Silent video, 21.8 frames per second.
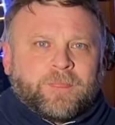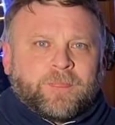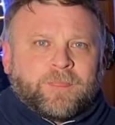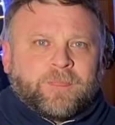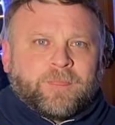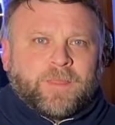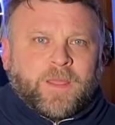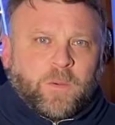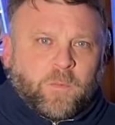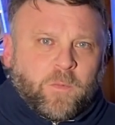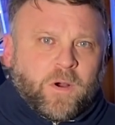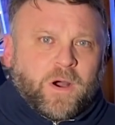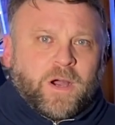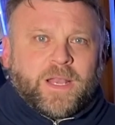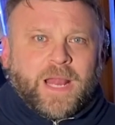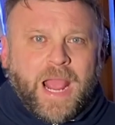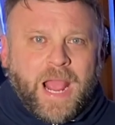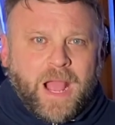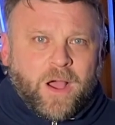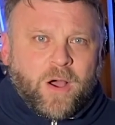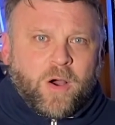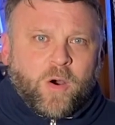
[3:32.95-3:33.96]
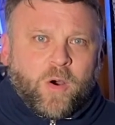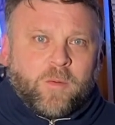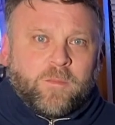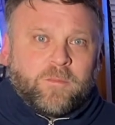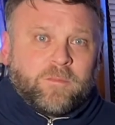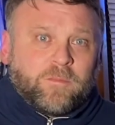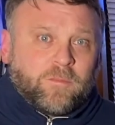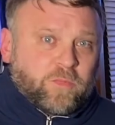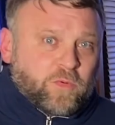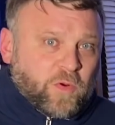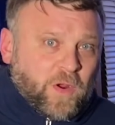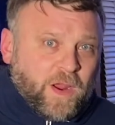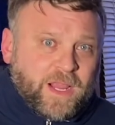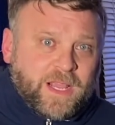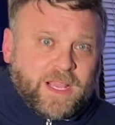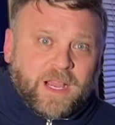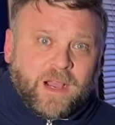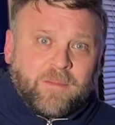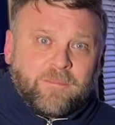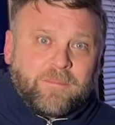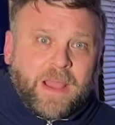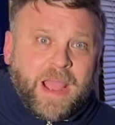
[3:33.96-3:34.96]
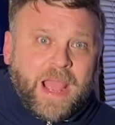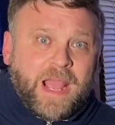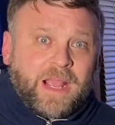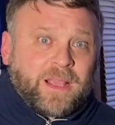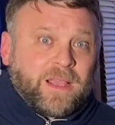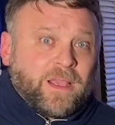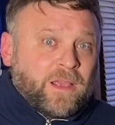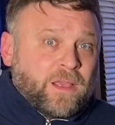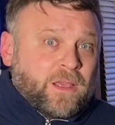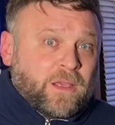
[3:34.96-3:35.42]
They won at home. Great comeback.